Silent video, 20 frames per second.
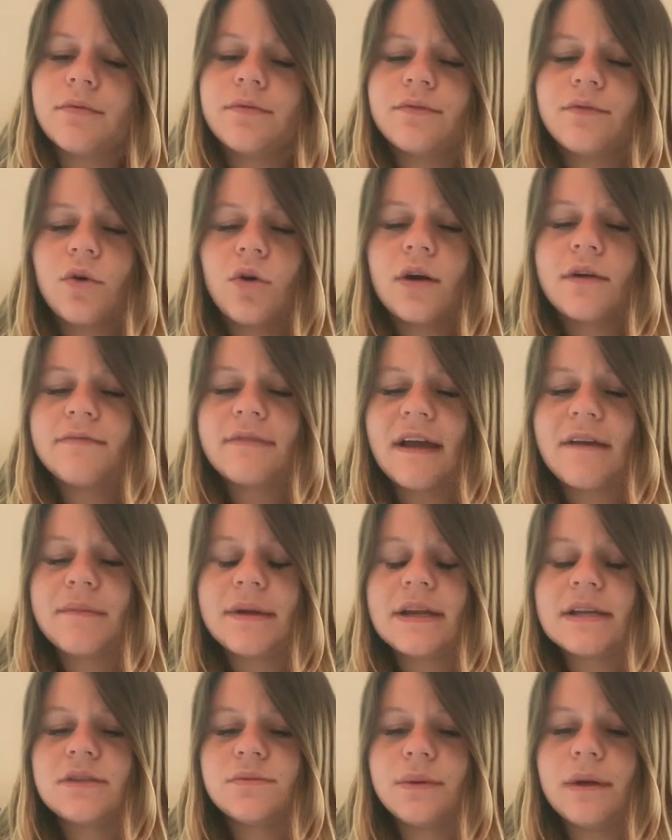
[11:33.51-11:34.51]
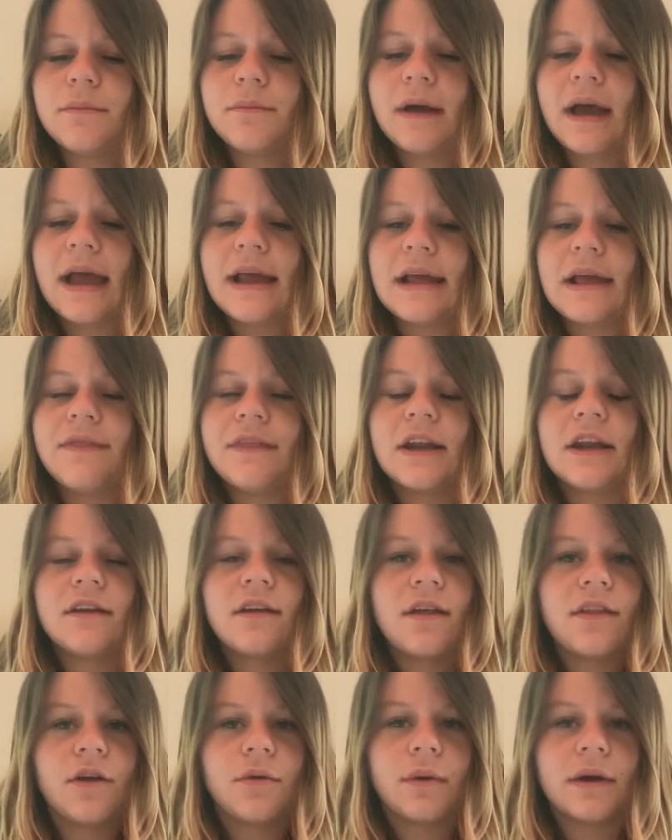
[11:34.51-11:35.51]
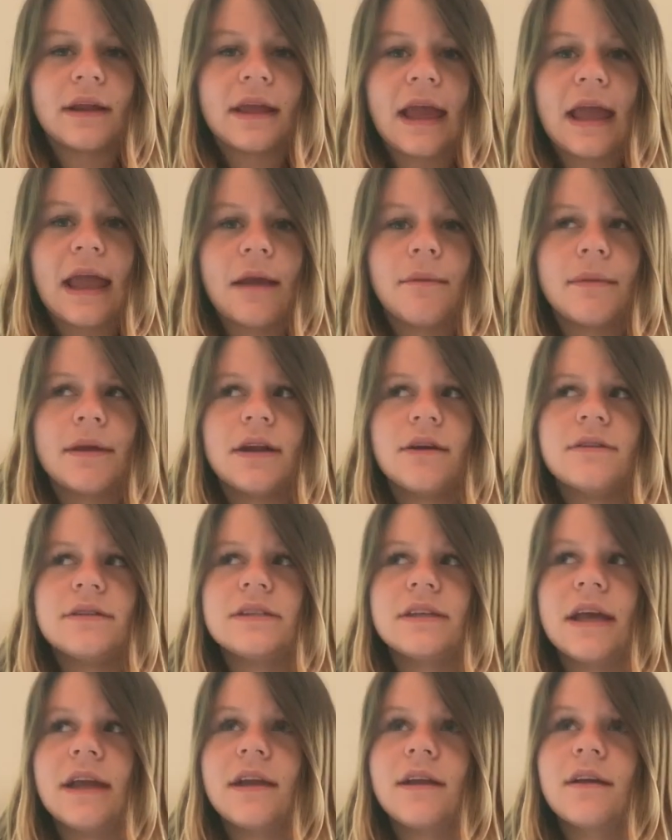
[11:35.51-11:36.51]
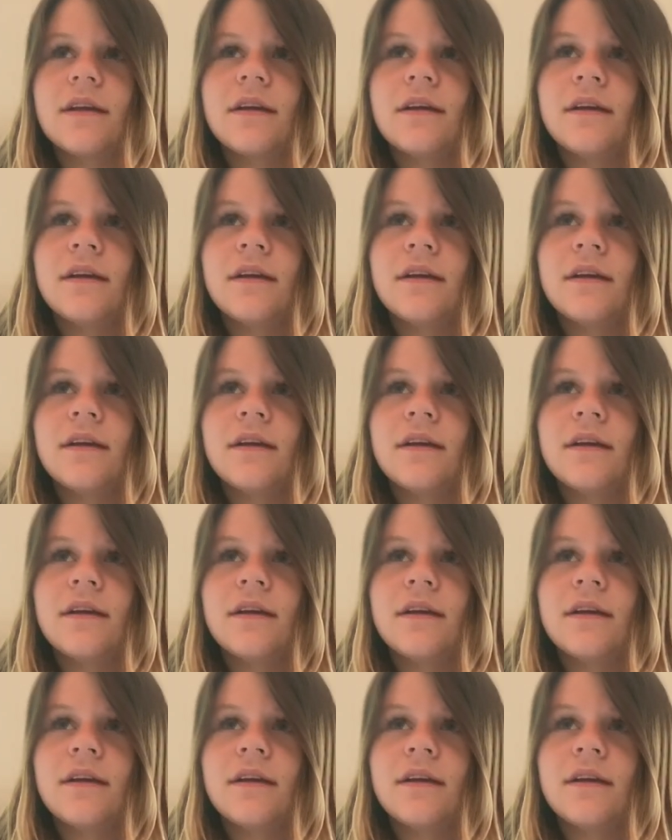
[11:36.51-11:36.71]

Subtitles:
4 or 5 minutes went by, and then another one came, and I was like,